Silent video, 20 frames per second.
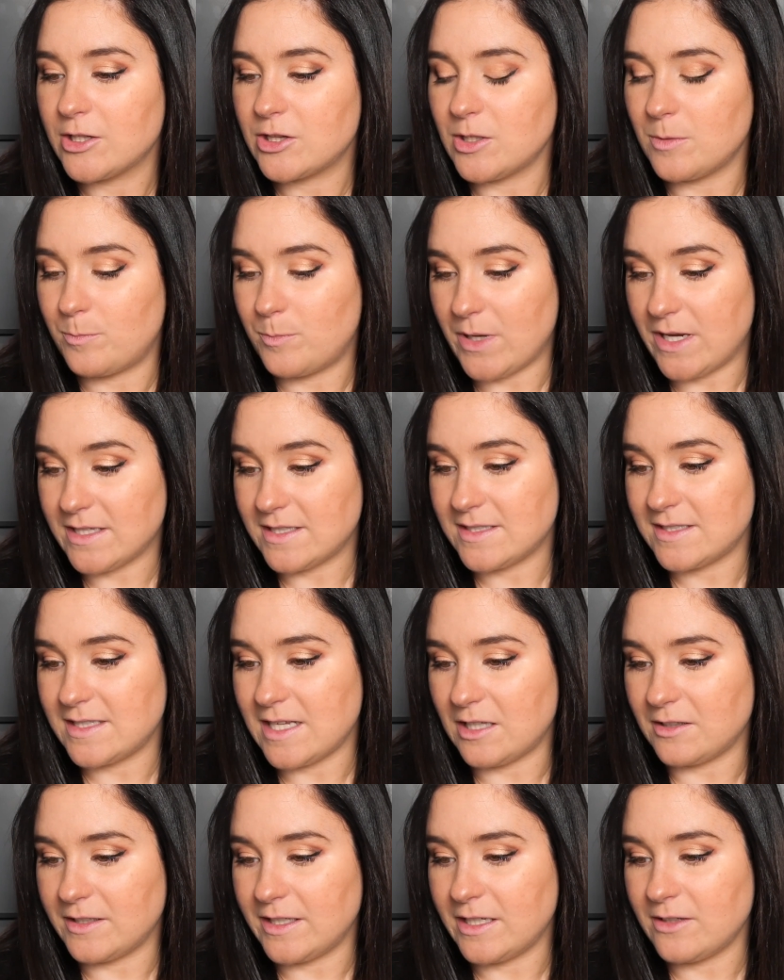The
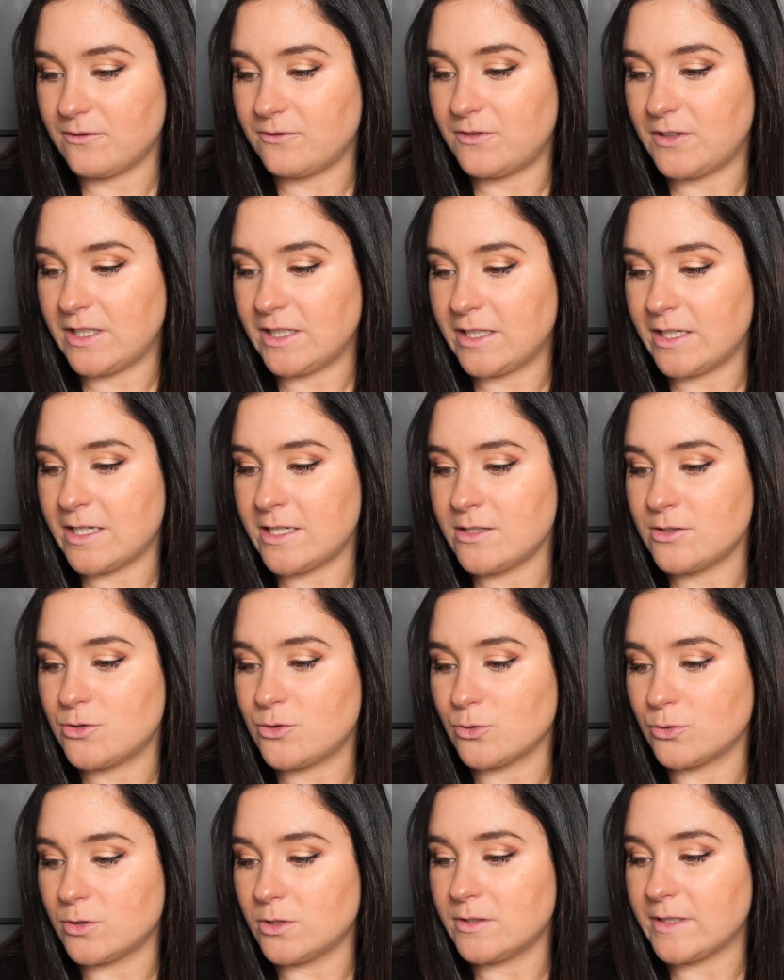best-selling vegan
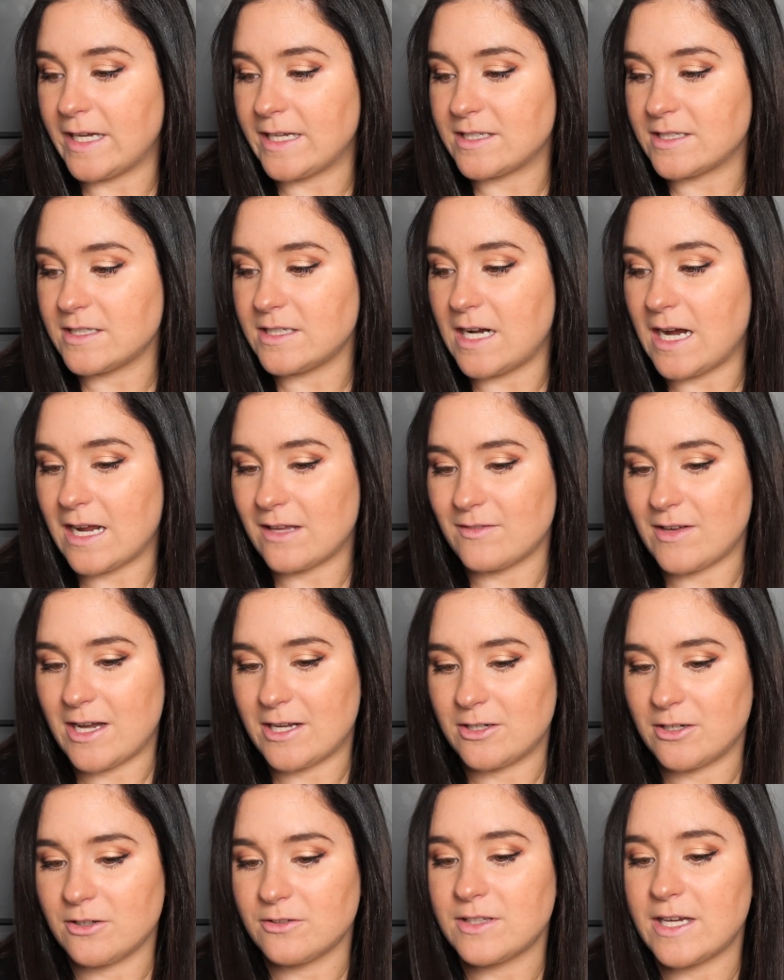dual-ended
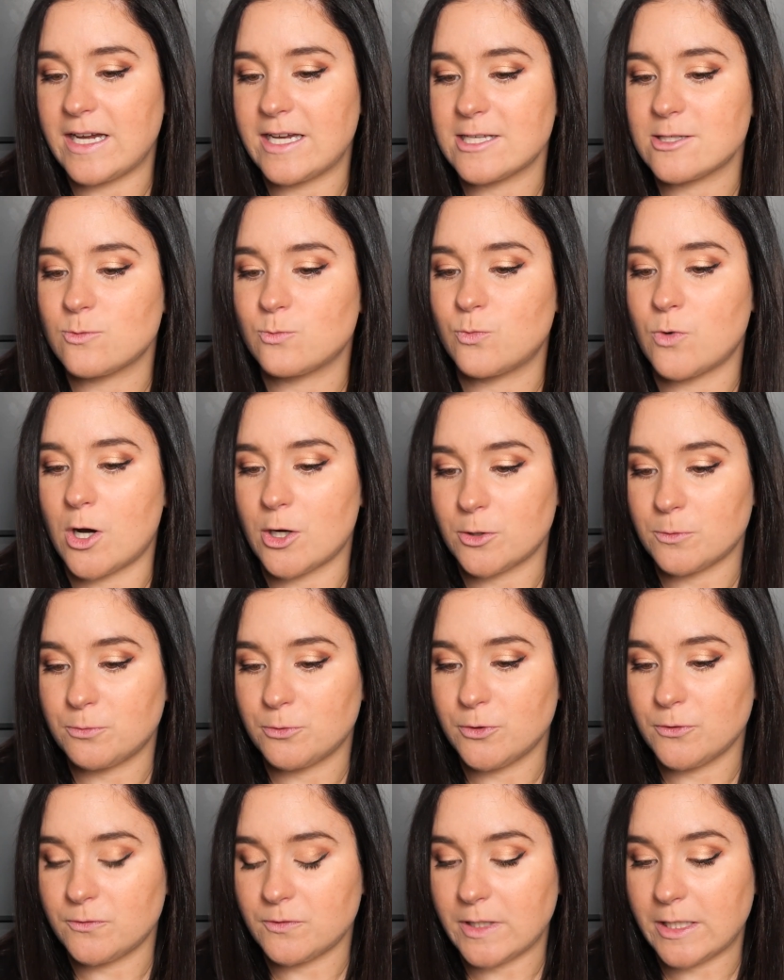eyeliner that has
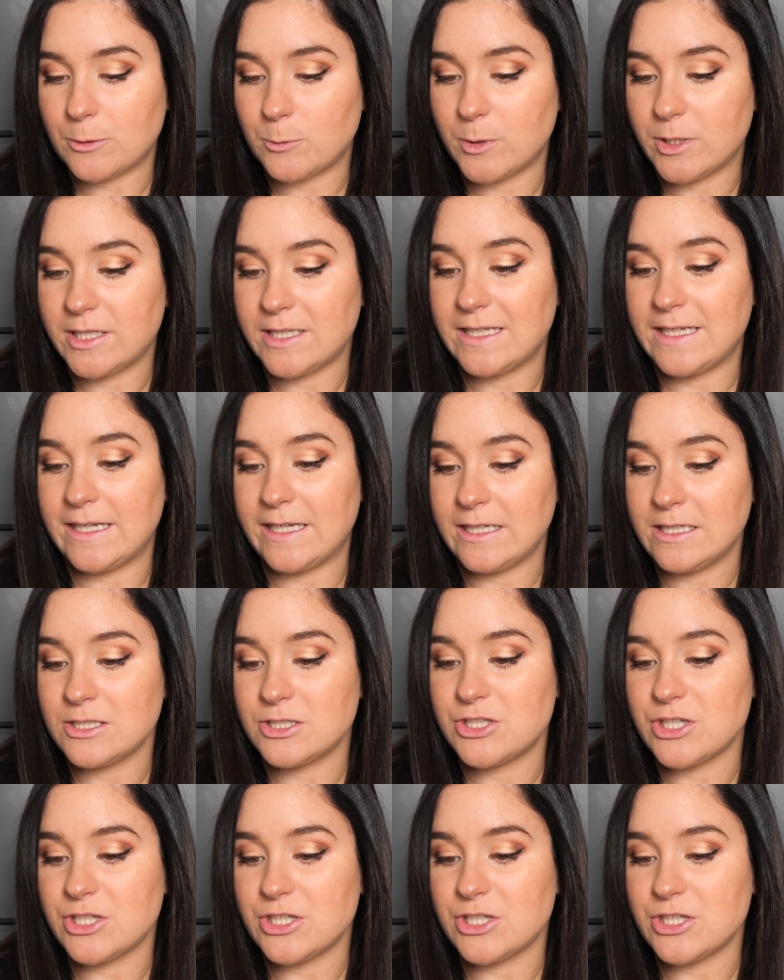waterproof liquid and